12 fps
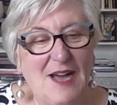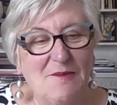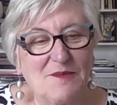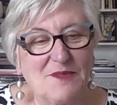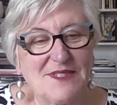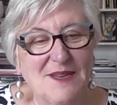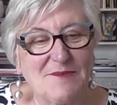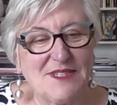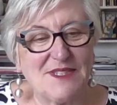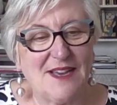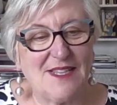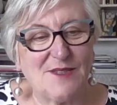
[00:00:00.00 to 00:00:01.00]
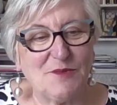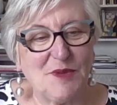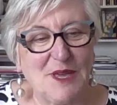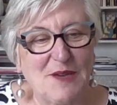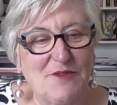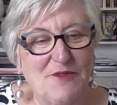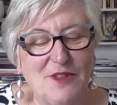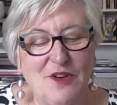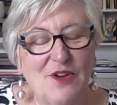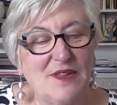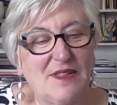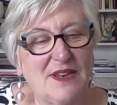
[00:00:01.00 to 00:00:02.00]
Some slides will be up for
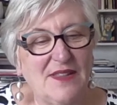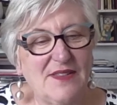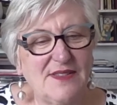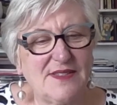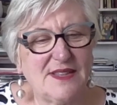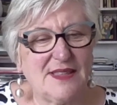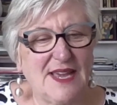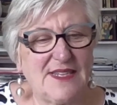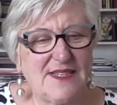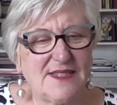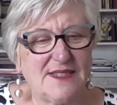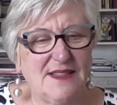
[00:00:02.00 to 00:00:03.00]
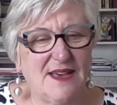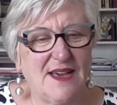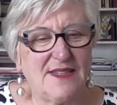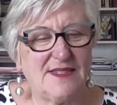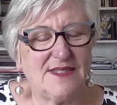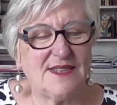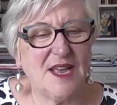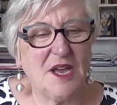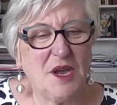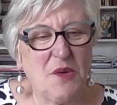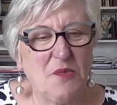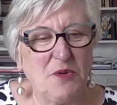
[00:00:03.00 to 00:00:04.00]
longer than others. The later slides
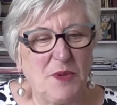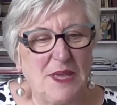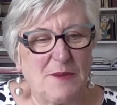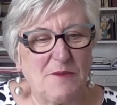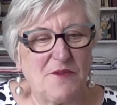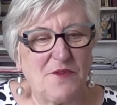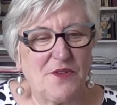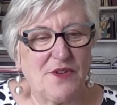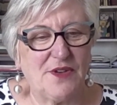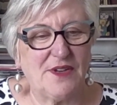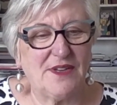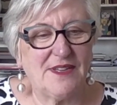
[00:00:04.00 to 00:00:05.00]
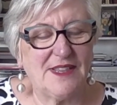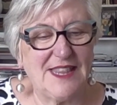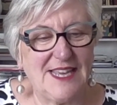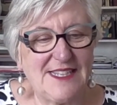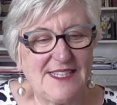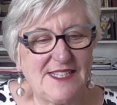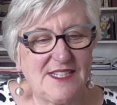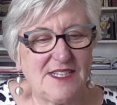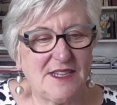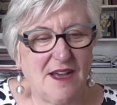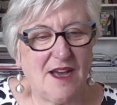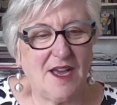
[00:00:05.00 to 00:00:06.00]
will be up for less
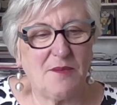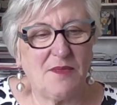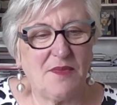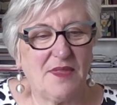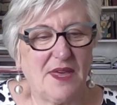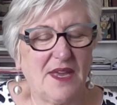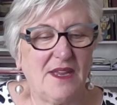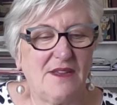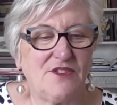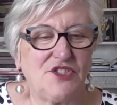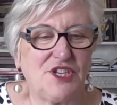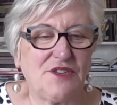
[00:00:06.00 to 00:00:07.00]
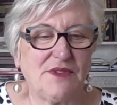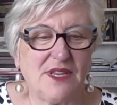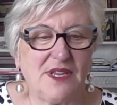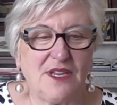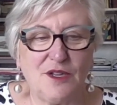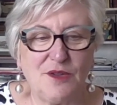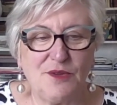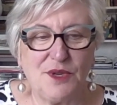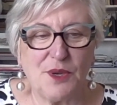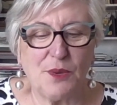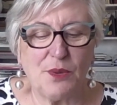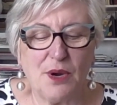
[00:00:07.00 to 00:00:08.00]
time. They generally include
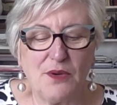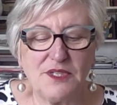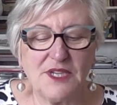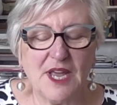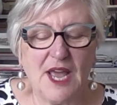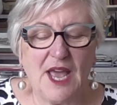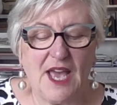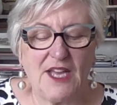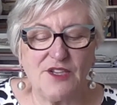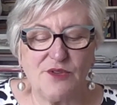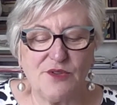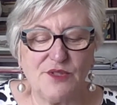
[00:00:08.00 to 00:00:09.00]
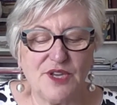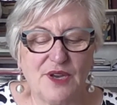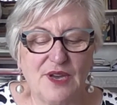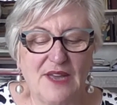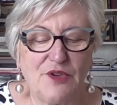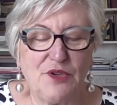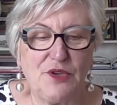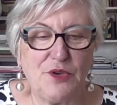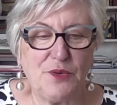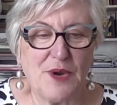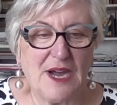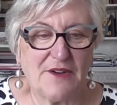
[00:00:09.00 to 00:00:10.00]
a quote and also have a
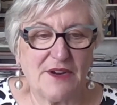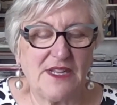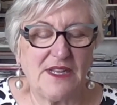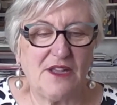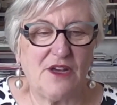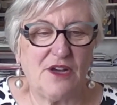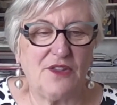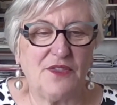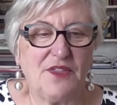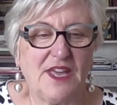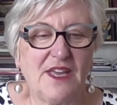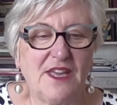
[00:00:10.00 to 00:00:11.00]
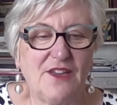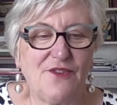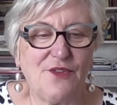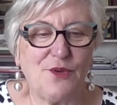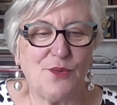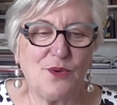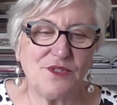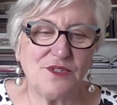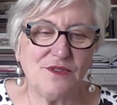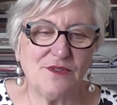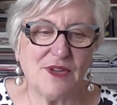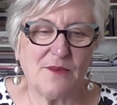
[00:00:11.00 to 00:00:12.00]
URL on there if you want
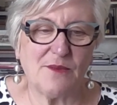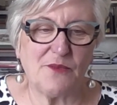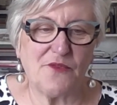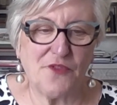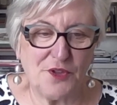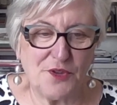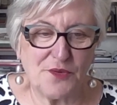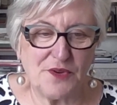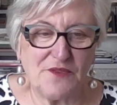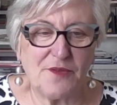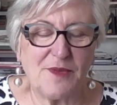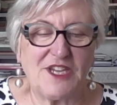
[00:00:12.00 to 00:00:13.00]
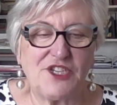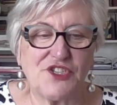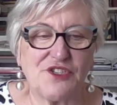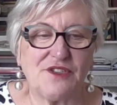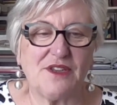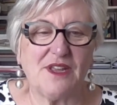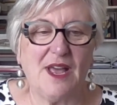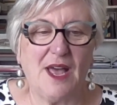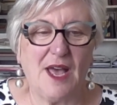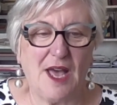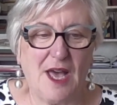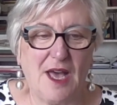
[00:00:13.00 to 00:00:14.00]
to look up further information
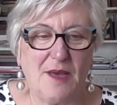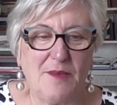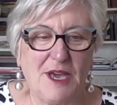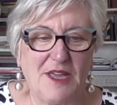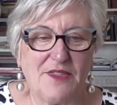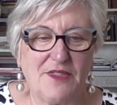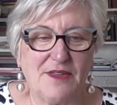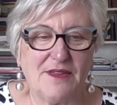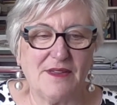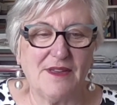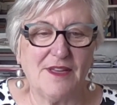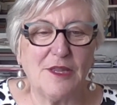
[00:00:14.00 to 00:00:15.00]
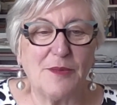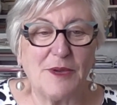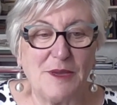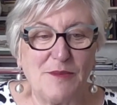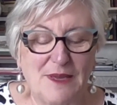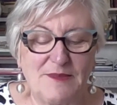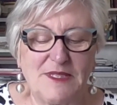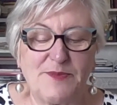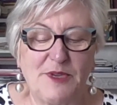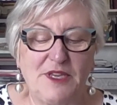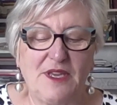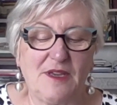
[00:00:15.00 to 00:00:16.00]
about the people I'm
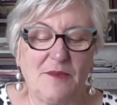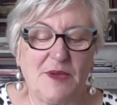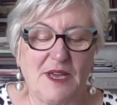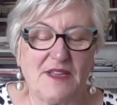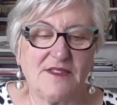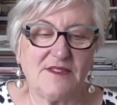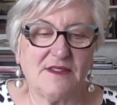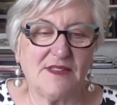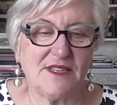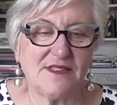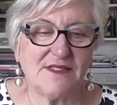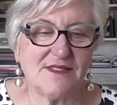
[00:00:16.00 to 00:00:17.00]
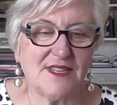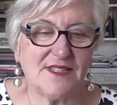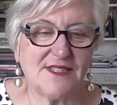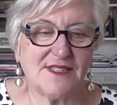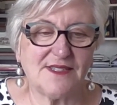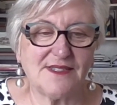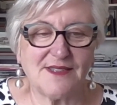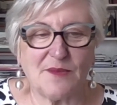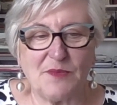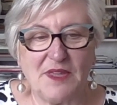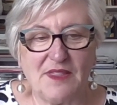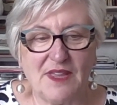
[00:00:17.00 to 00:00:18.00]
speaking about. So that's
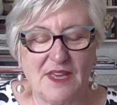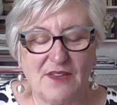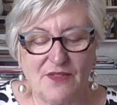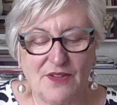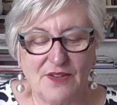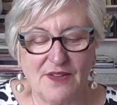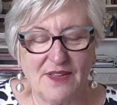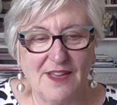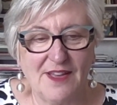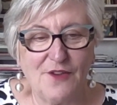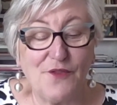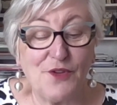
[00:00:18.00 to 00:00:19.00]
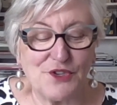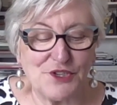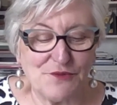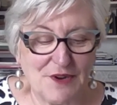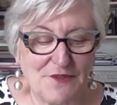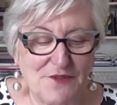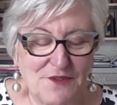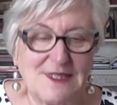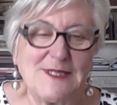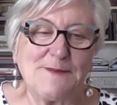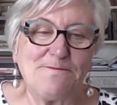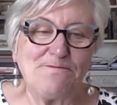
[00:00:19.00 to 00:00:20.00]
something there for future
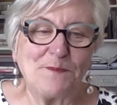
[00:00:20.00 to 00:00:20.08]
reference.